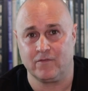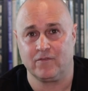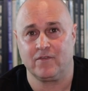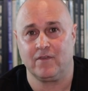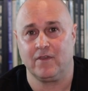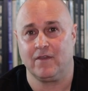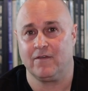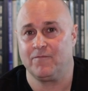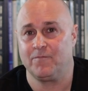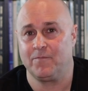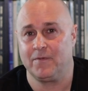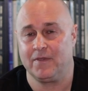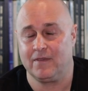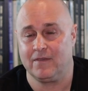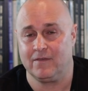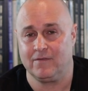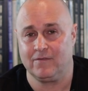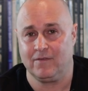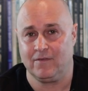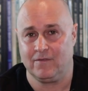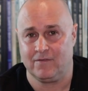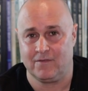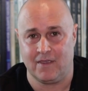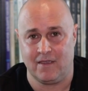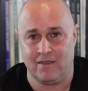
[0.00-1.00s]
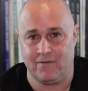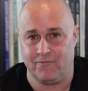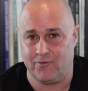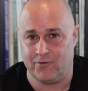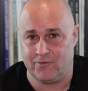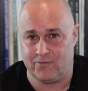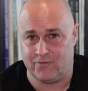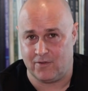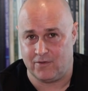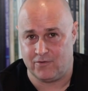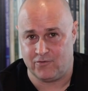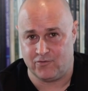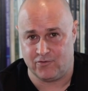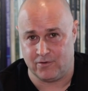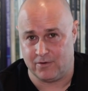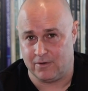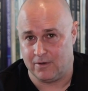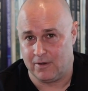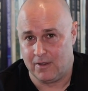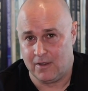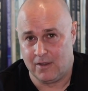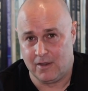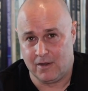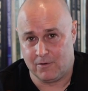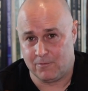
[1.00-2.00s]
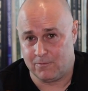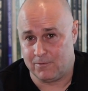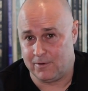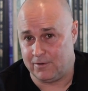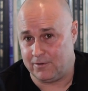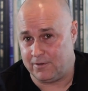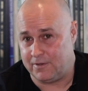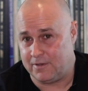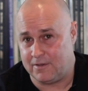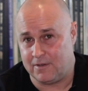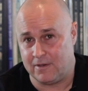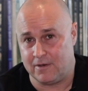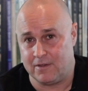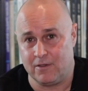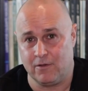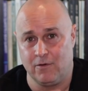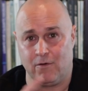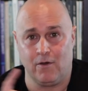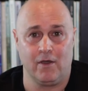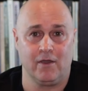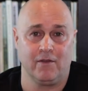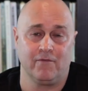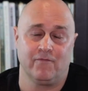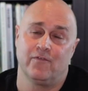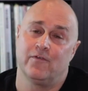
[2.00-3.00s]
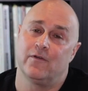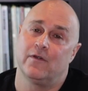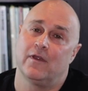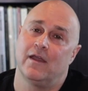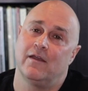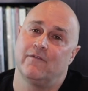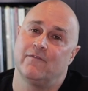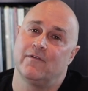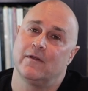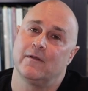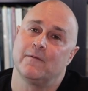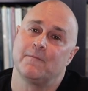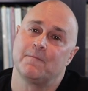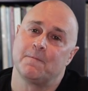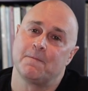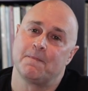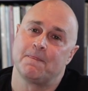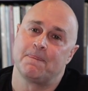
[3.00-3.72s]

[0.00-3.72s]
stuff because this conversation really could go on forever.